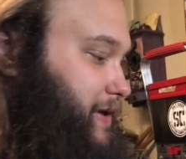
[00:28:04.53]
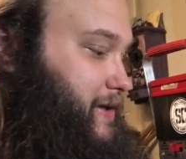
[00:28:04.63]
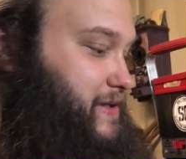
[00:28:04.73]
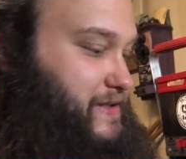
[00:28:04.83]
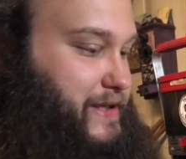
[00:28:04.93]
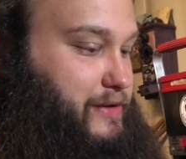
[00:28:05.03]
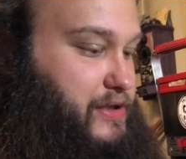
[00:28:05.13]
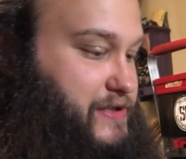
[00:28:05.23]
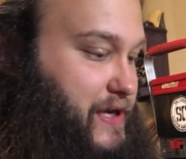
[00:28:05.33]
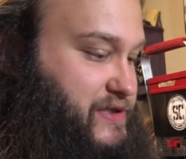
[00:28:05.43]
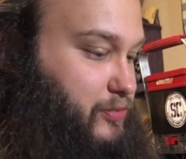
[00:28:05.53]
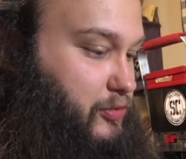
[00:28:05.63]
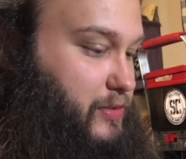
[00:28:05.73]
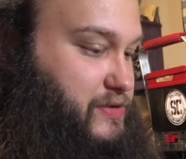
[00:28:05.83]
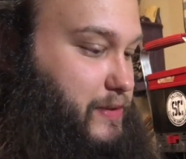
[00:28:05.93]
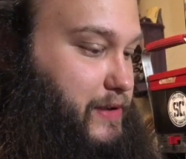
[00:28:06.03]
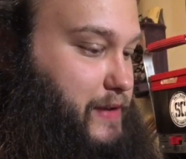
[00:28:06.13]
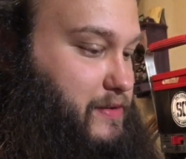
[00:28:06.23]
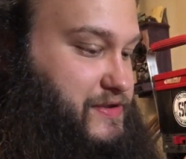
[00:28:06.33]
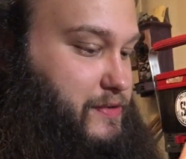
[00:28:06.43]
is interchangeable between
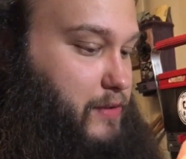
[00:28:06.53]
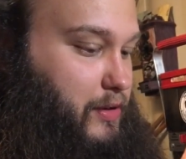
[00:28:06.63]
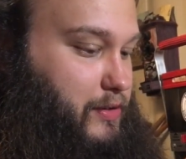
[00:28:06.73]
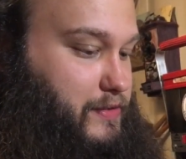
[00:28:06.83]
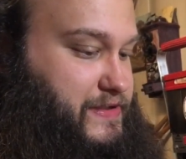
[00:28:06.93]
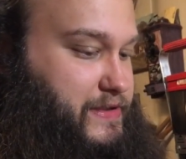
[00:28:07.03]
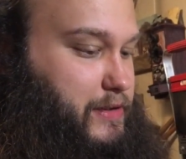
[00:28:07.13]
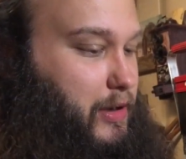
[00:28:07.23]
those two hulls.